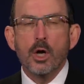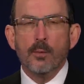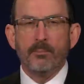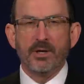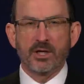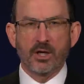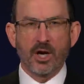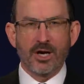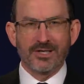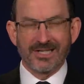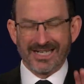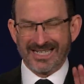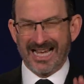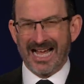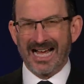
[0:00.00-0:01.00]
because
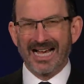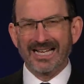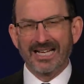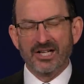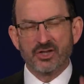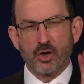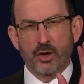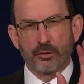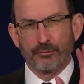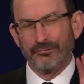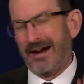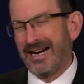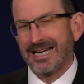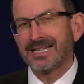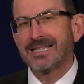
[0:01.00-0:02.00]
God is going to
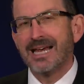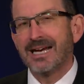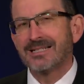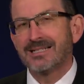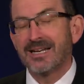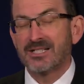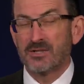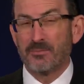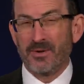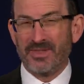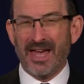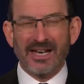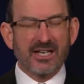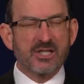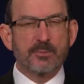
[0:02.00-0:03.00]
recognize us, but
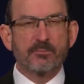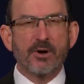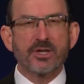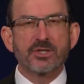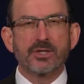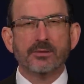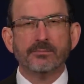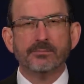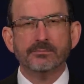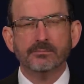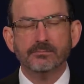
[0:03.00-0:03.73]
that expression,